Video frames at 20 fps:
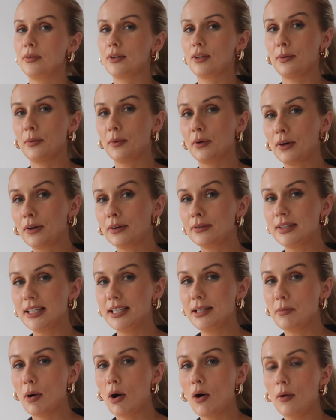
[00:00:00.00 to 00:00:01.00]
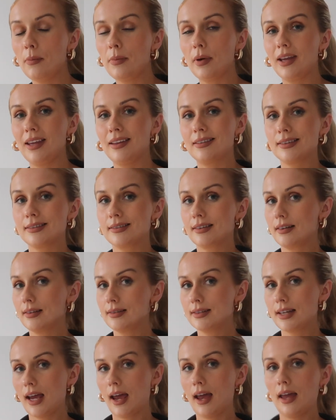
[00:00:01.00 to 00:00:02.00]
So I bought it off Depop. It's a
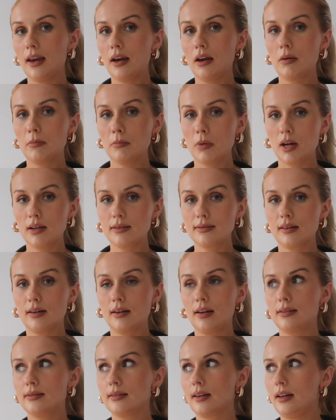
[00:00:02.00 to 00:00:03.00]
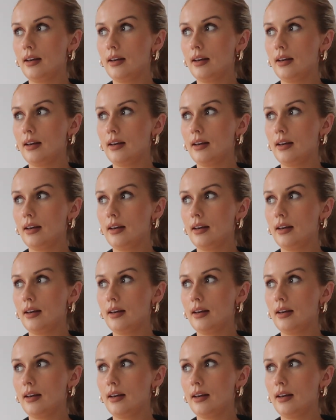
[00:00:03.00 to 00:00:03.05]
size 10, my size,